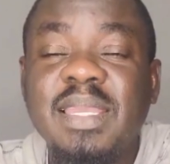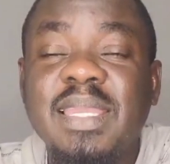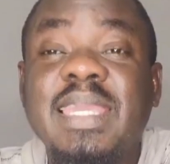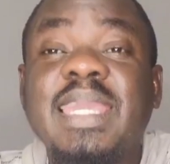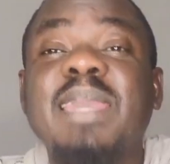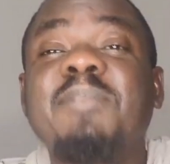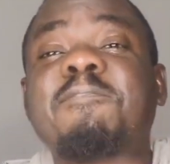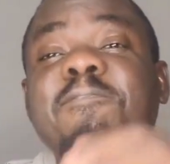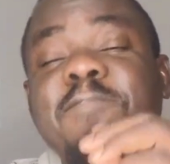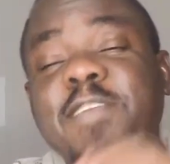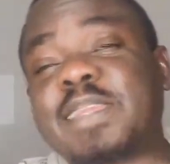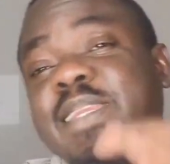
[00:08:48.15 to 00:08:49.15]
keep
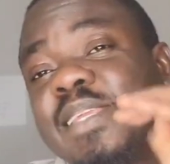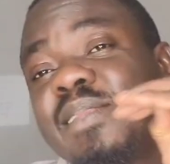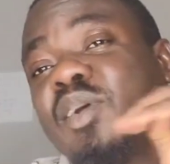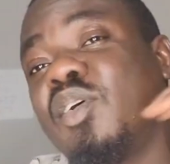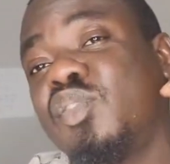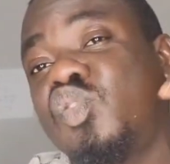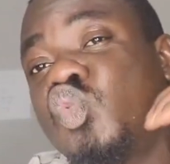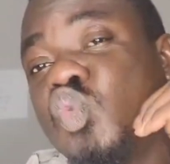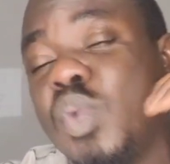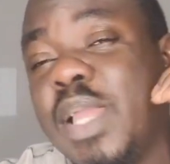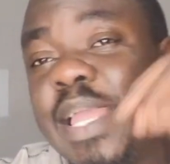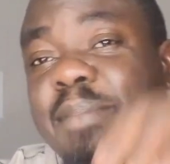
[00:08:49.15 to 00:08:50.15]
feeding on
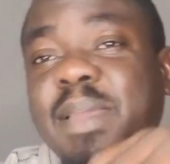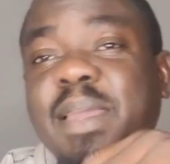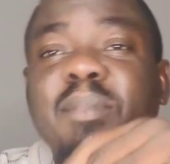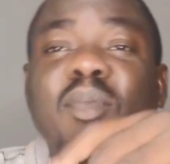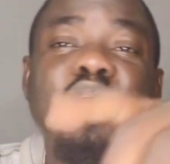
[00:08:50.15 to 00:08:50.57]
2 mm